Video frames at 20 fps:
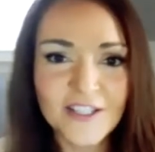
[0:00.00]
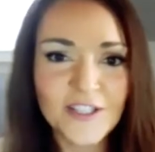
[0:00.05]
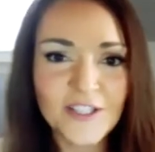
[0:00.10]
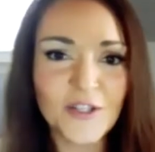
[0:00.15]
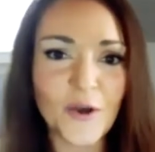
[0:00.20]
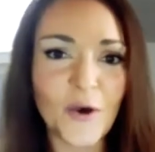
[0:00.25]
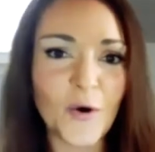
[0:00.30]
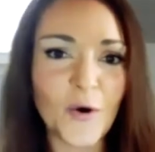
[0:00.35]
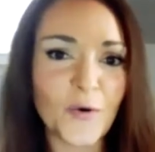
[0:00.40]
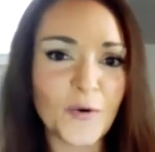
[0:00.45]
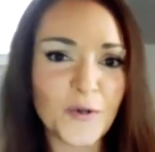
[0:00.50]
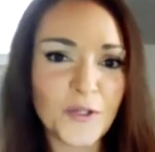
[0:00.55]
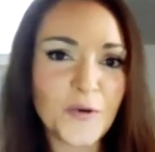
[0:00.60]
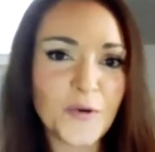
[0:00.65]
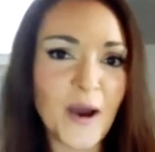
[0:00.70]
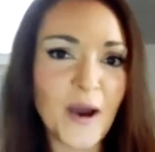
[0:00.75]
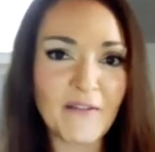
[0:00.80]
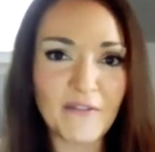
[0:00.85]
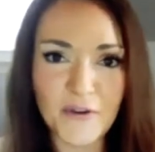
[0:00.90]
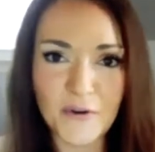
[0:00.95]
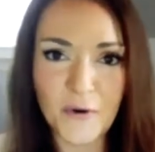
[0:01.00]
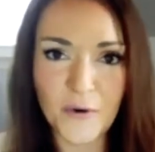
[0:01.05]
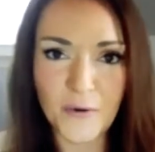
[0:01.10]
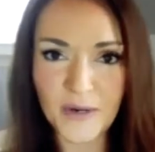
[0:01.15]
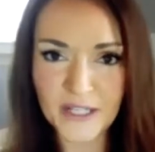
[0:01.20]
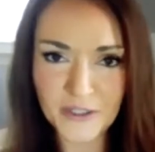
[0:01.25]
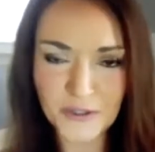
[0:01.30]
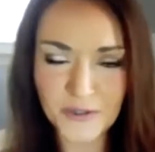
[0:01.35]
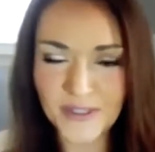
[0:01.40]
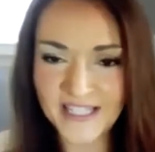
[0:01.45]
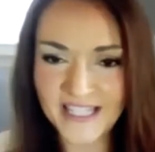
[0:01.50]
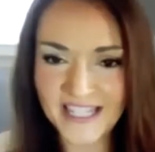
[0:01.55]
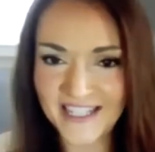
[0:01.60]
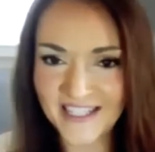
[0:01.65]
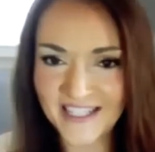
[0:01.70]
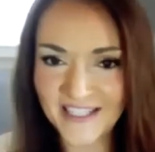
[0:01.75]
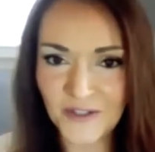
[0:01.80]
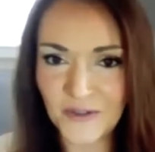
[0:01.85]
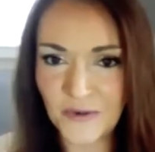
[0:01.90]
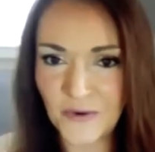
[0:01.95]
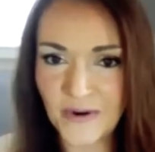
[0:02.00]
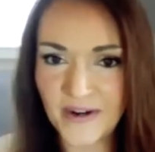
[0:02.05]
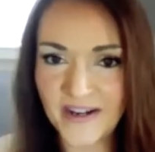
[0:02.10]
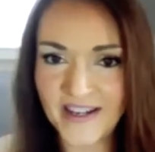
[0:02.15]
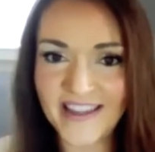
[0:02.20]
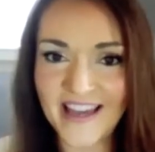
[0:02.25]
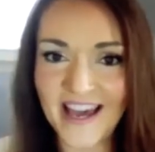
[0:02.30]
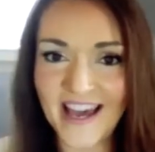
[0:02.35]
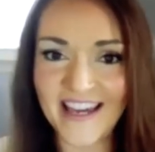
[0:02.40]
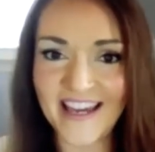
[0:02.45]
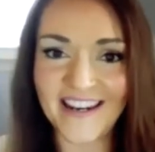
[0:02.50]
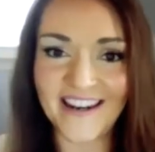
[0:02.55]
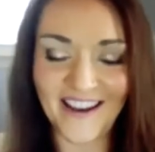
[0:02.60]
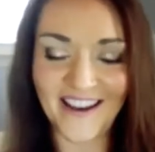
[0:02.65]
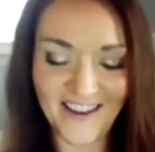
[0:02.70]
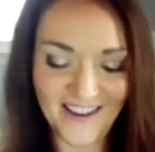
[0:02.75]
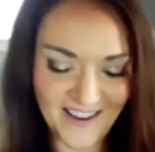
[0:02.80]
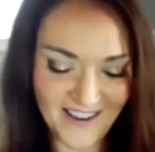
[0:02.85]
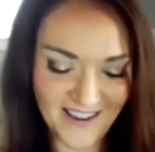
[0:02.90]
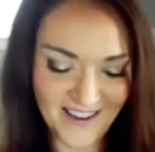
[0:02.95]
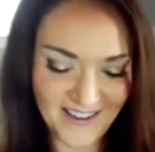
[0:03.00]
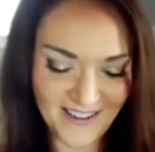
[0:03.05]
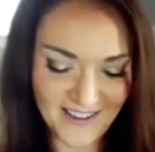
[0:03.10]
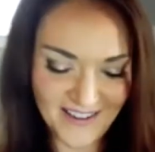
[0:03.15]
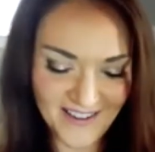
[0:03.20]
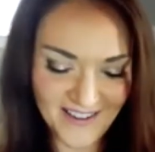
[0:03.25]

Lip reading: So you have your own interesting story that